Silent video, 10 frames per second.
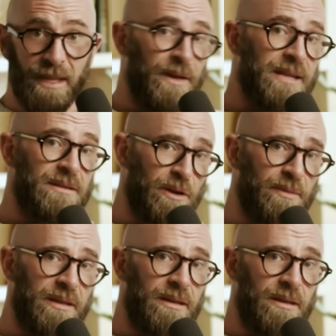In fact, you
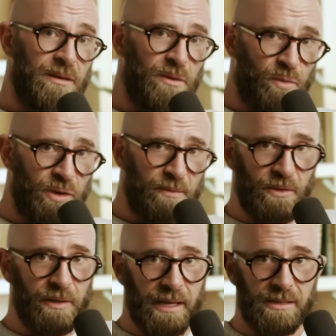probably wouldn't be
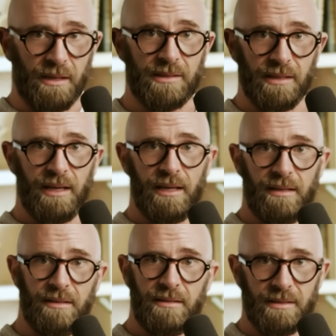all that shocked to
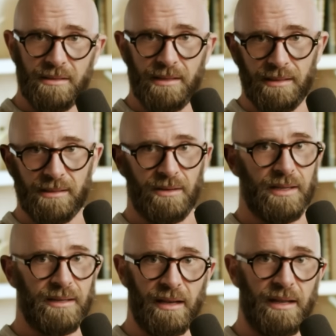learn that just a
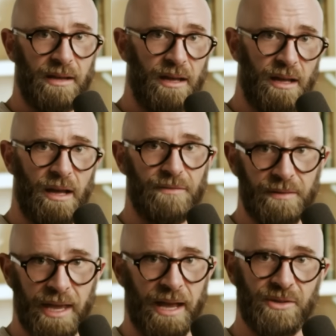little under half
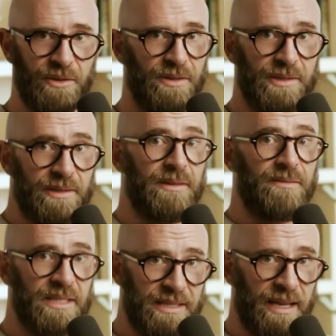of casual users can
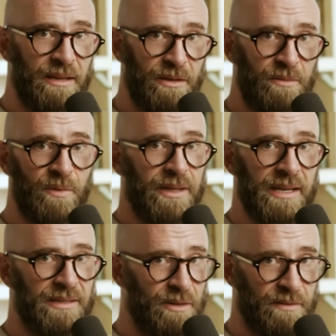even tell you, with
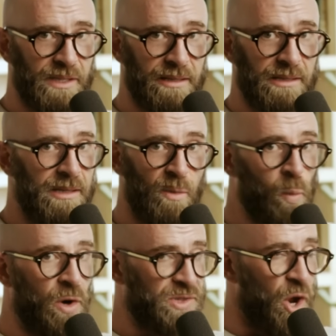any degree of certainty,
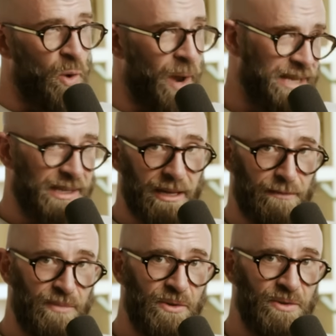what OS their
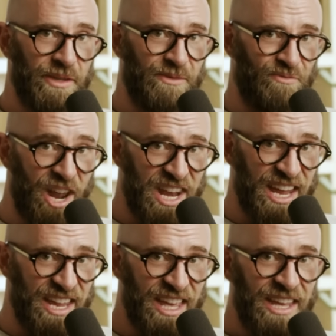computer is running.